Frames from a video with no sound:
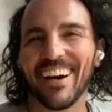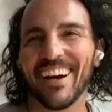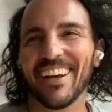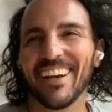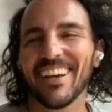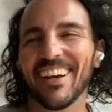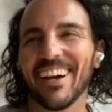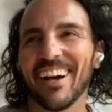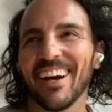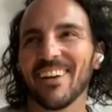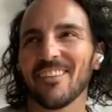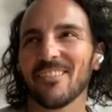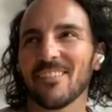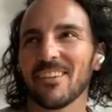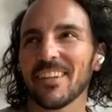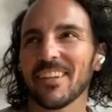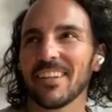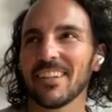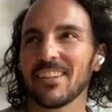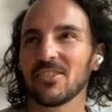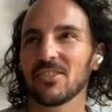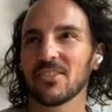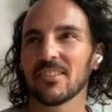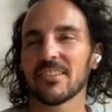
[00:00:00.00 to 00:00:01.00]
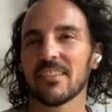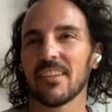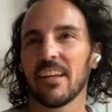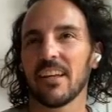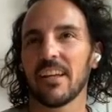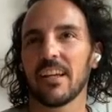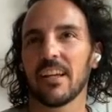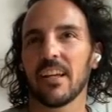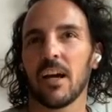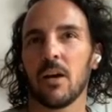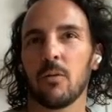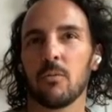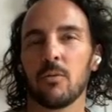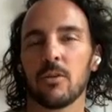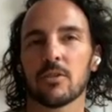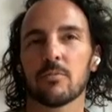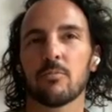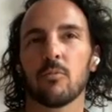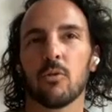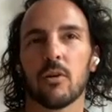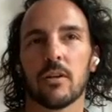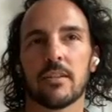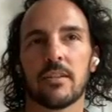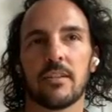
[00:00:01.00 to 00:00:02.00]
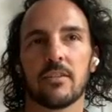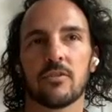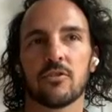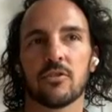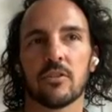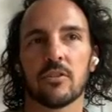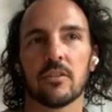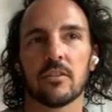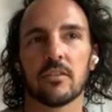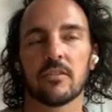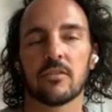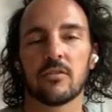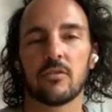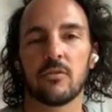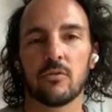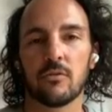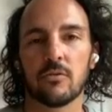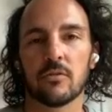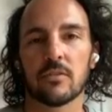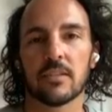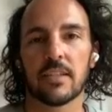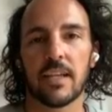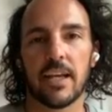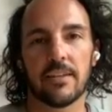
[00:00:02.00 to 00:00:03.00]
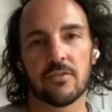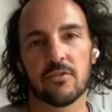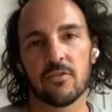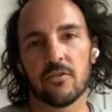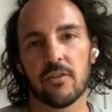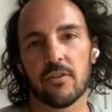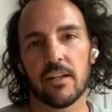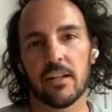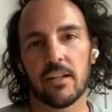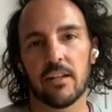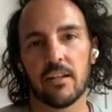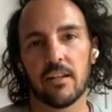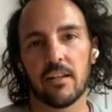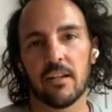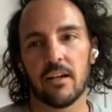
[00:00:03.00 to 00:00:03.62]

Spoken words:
I really just like, I wish more teachers use Sanskrit,